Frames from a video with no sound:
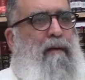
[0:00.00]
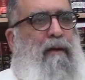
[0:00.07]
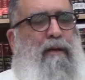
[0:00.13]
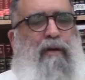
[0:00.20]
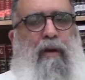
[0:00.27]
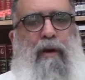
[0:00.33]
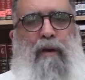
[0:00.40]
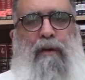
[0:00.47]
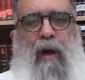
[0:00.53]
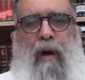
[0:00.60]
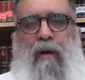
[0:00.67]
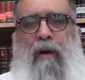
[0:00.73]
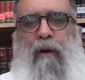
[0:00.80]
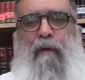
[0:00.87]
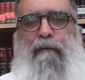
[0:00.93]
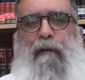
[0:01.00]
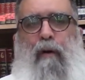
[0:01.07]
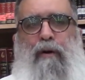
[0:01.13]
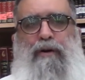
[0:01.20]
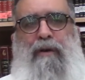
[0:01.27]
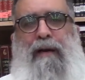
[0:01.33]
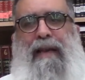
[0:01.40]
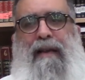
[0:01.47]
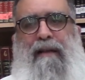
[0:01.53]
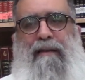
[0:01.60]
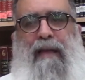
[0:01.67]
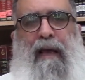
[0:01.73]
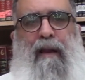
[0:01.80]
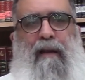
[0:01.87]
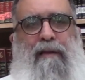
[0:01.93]
So you don't go to fortune
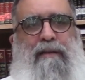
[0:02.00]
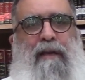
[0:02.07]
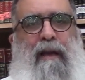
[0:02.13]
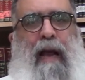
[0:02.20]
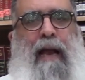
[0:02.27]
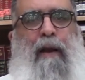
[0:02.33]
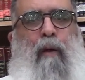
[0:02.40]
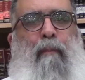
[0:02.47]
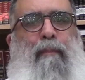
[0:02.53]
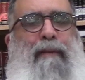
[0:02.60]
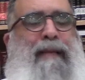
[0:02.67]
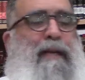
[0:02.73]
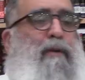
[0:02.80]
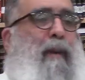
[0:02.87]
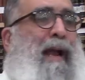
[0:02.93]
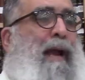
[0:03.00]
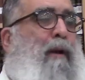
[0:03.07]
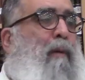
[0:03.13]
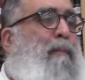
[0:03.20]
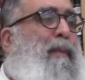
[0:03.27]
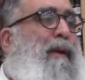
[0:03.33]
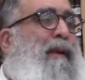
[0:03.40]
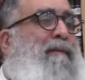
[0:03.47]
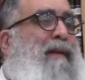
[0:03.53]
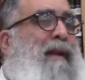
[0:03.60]
tellers. I don't, that's why I don't believe